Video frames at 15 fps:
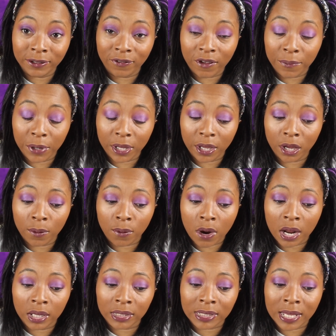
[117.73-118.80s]
feminine care
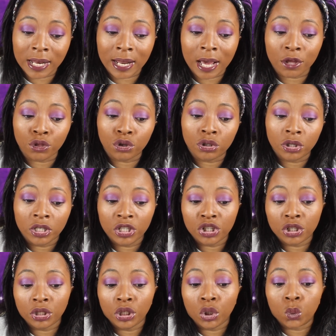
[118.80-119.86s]
products and not the traditionally